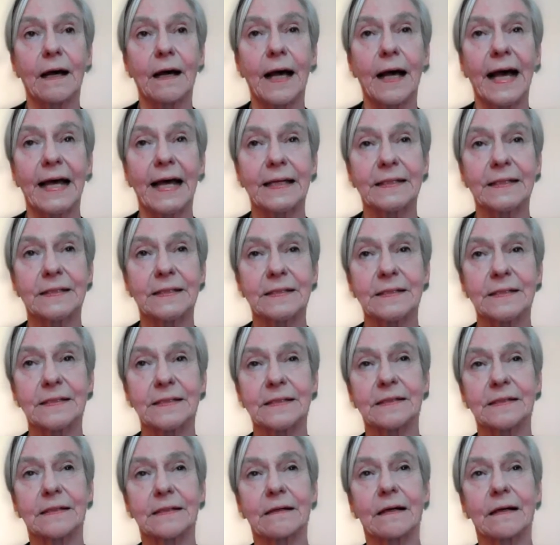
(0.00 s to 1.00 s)

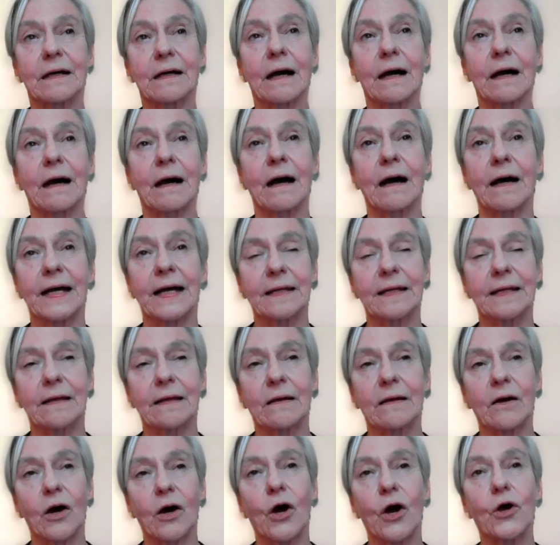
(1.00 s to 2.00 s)
And I
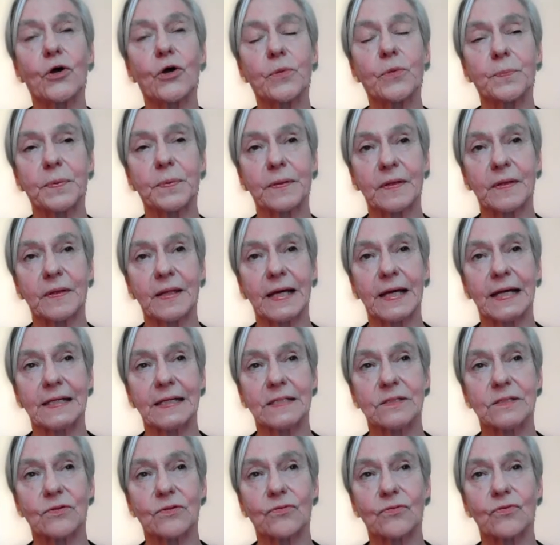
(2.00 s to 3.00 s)
hope
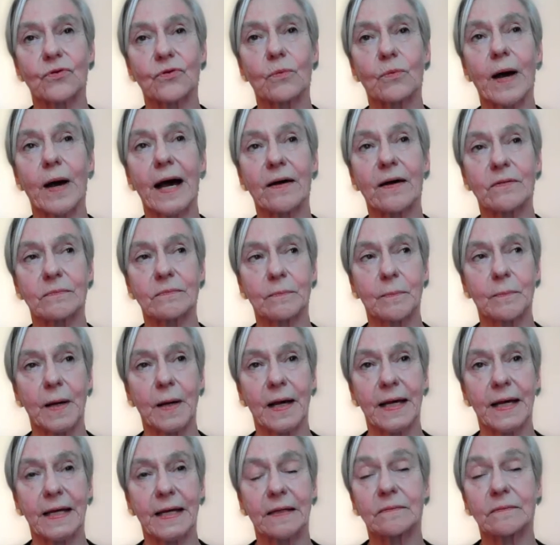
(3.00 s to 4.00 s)
that throughout
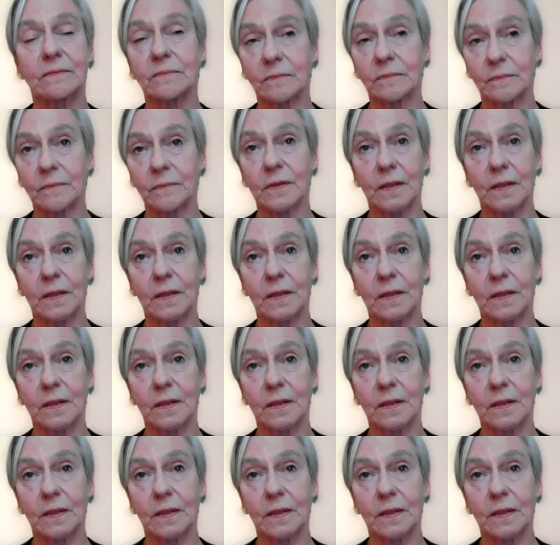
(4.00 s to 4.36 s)
my